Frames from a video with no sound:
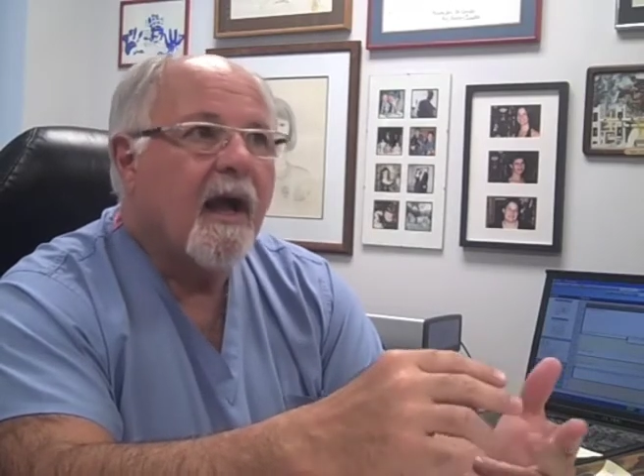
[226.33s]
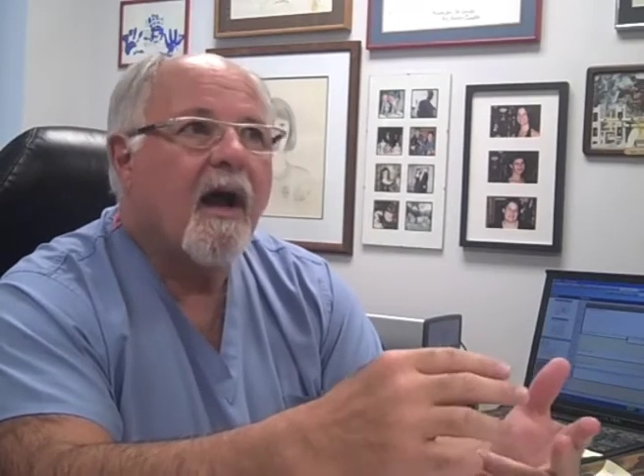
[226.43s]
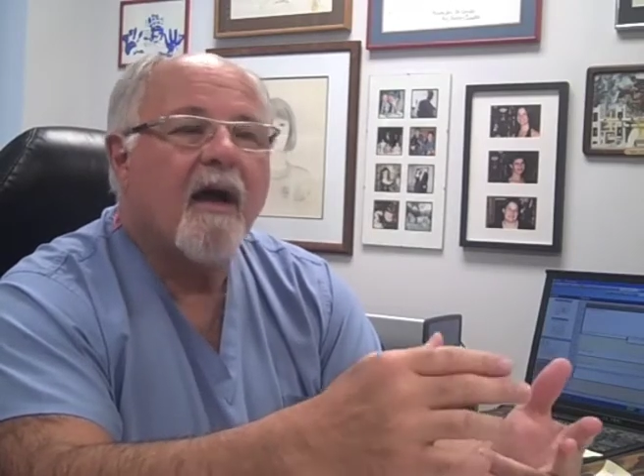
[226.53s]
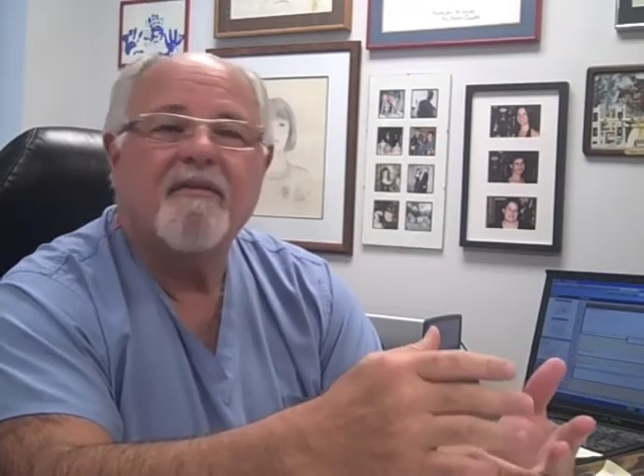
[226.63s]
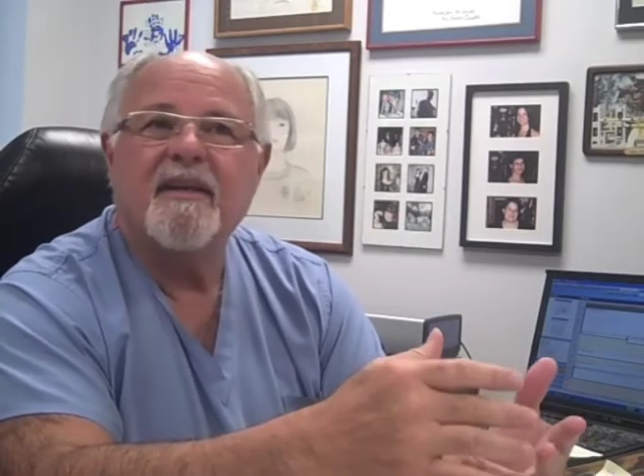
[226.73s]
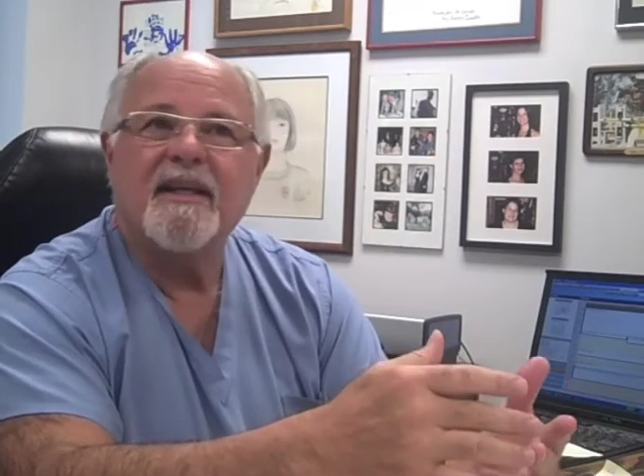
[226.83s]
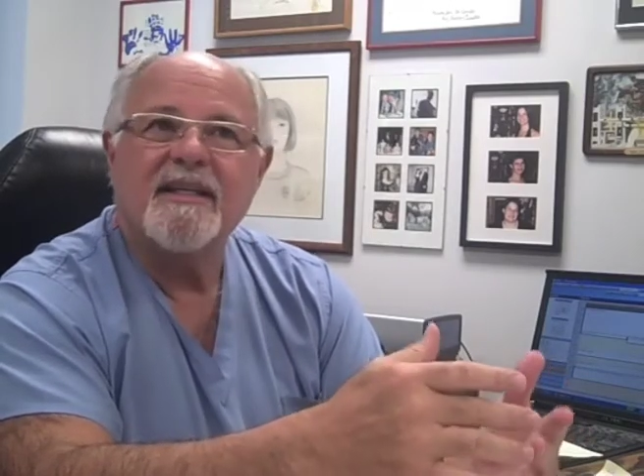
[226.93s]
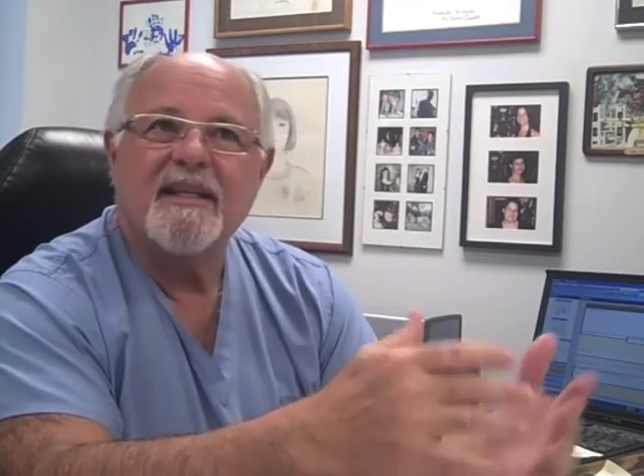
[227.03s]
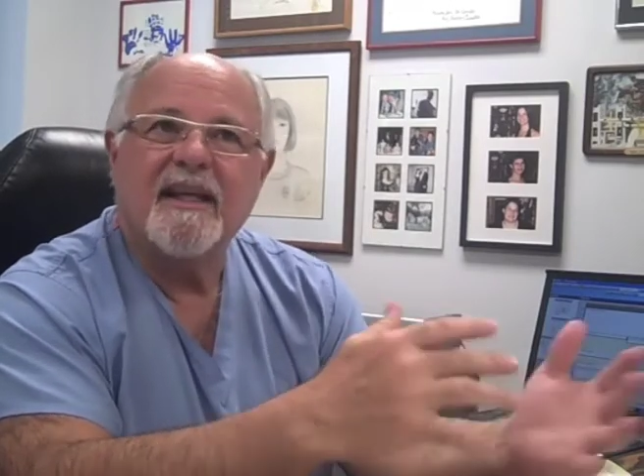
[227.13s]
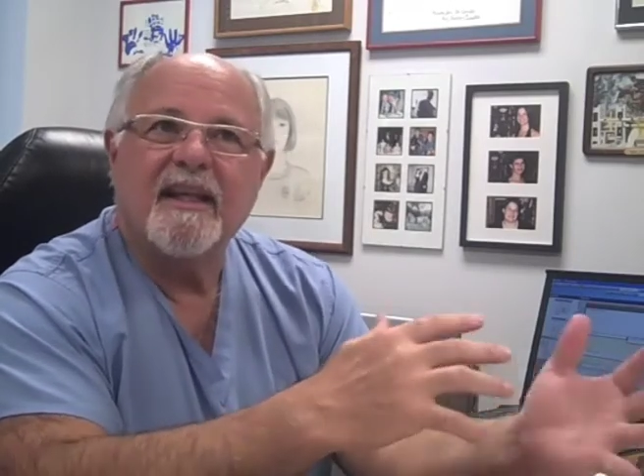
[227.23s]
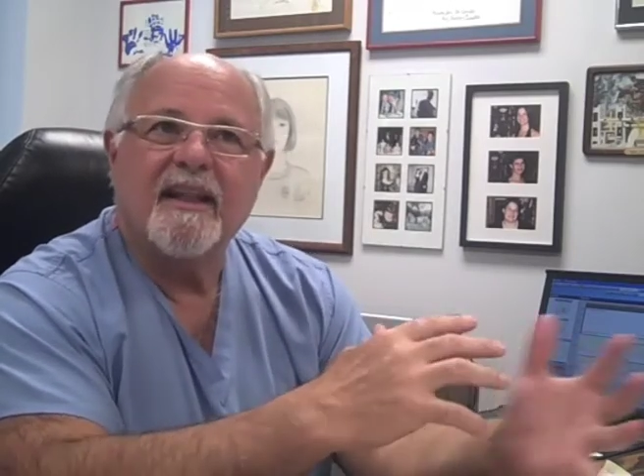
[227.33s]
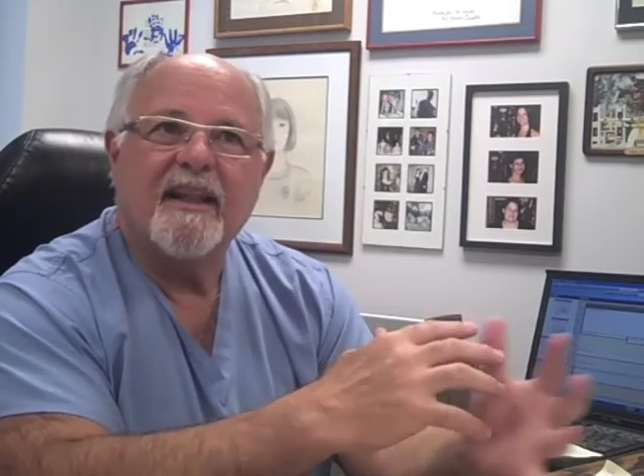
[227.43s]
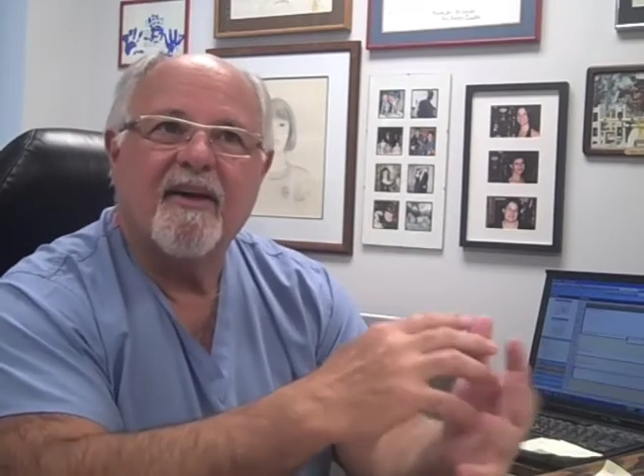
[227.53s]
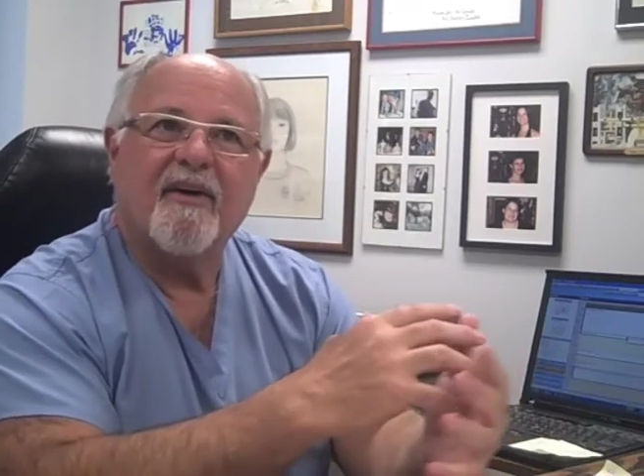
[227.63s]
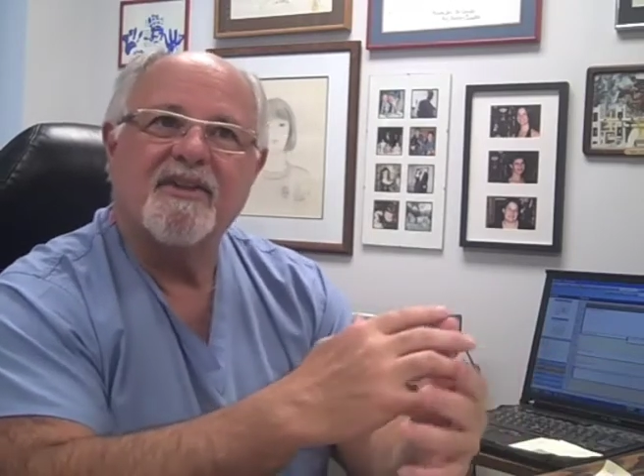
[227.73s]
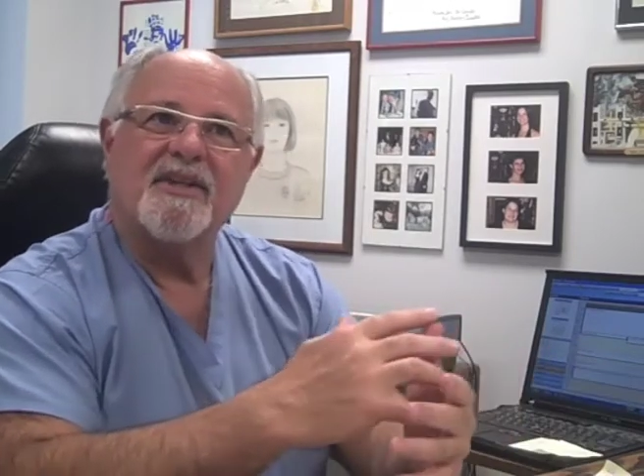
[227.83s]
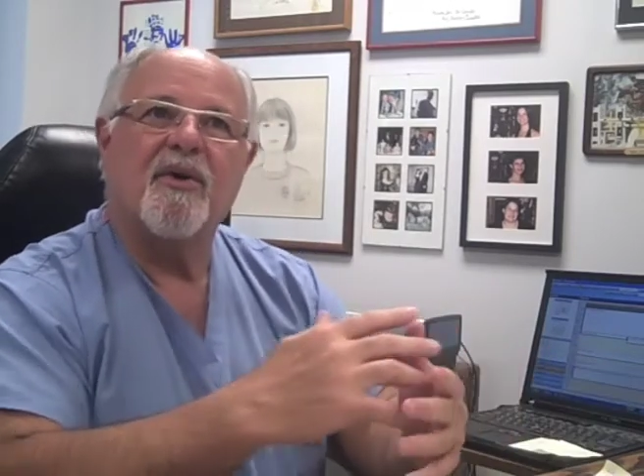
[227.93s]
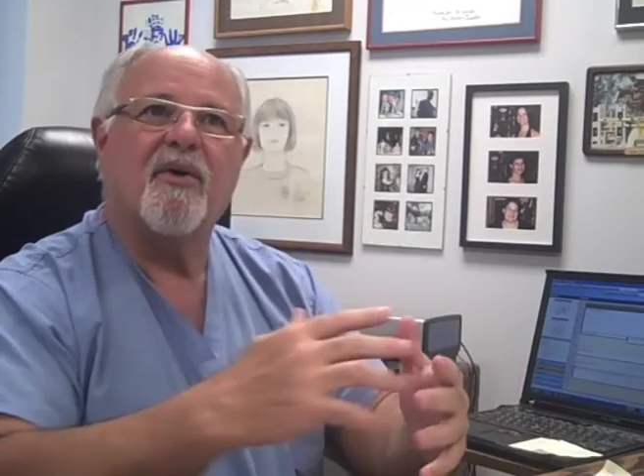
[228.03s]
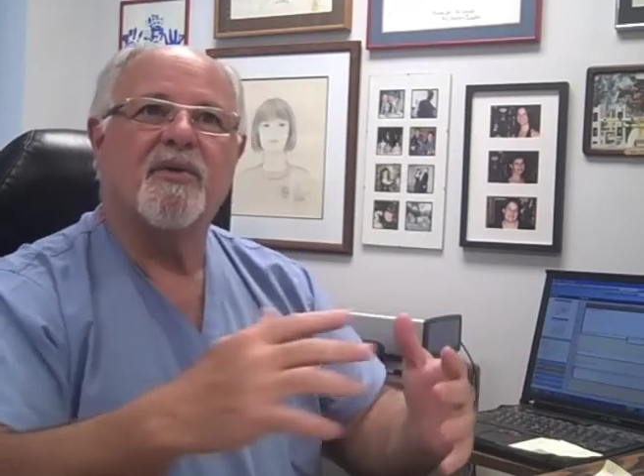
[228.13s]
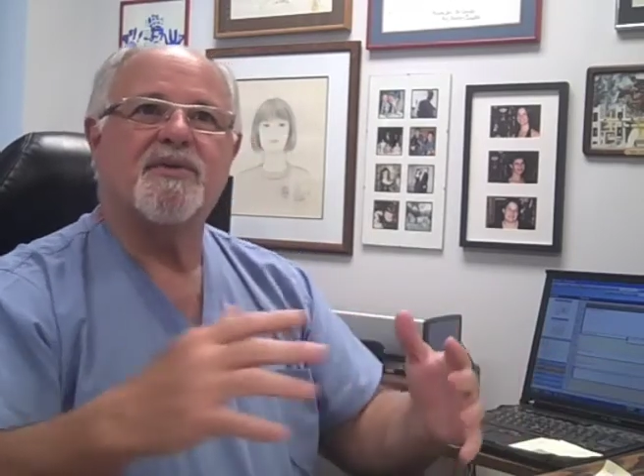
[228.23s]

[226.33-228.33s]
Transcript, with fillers: Obviously, there is a whole